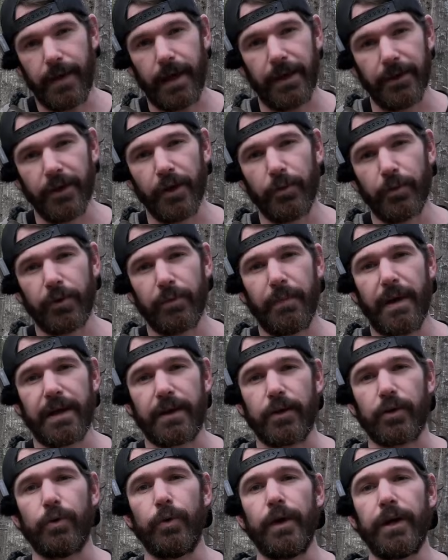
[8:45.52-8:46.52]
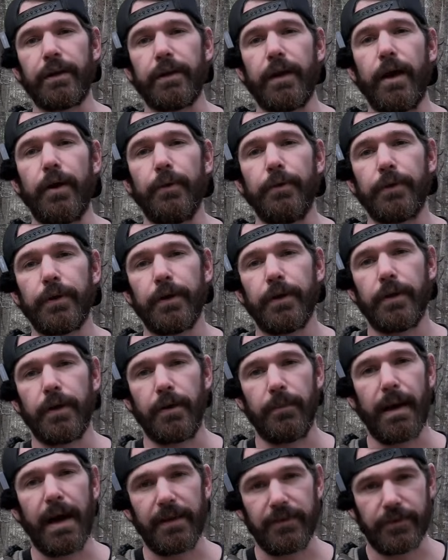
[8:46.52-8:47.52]
I do want to make a quick note
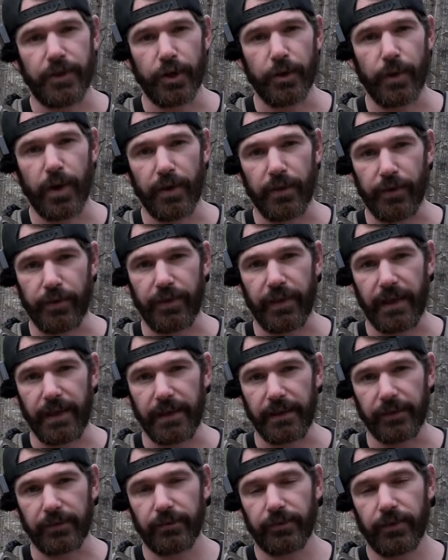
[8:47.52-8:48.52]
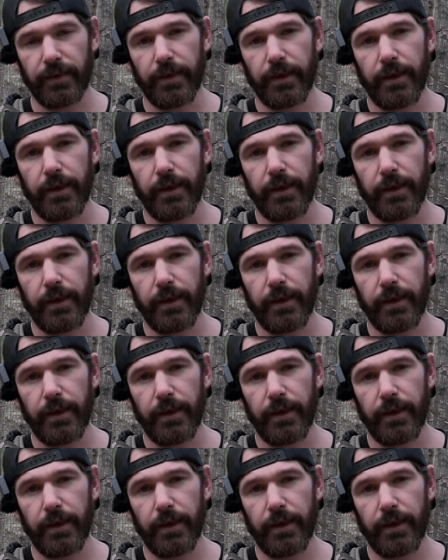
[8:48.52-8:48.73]
about 2 other things.